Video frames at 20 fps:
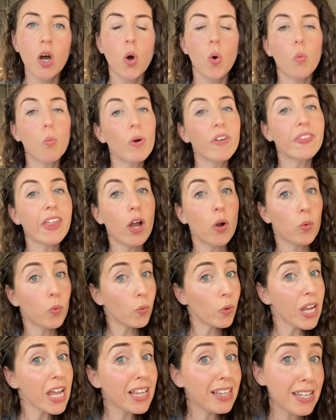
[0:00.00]
What that
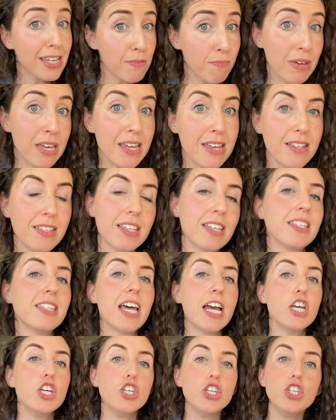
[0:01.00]
really means is
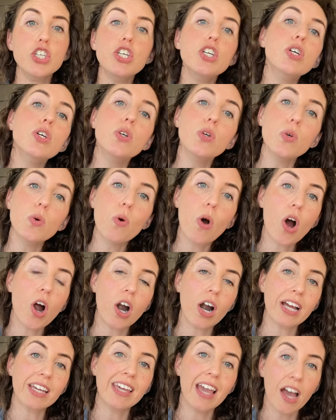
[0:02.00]
that you
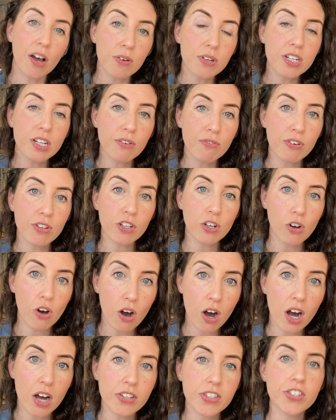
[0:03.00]
are accounting for the
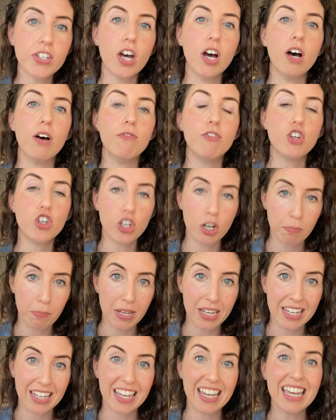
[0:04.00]
cost of
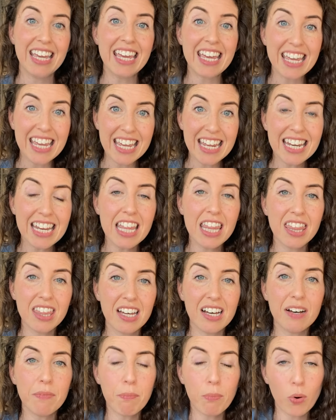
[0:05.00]
shipping in
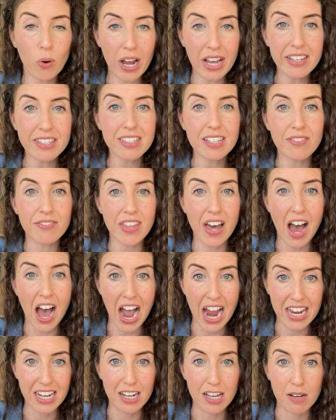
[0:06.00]
the price of the
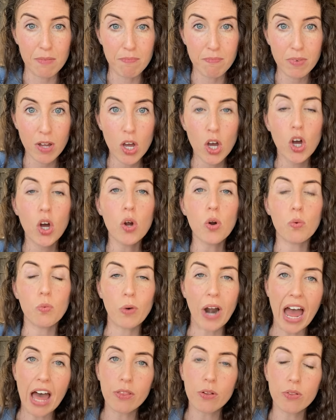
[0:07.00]
item
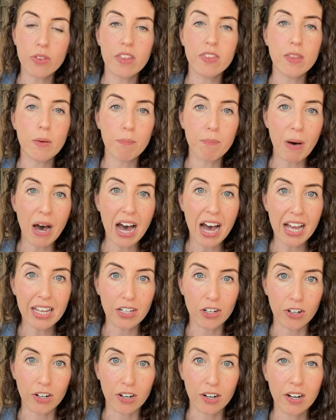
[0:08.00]
rather than the
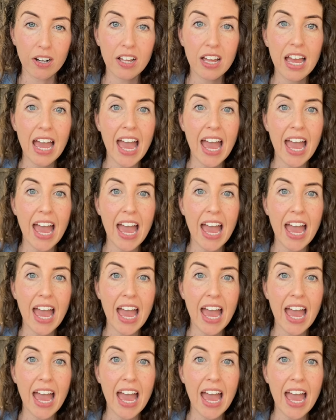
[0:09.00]
buyer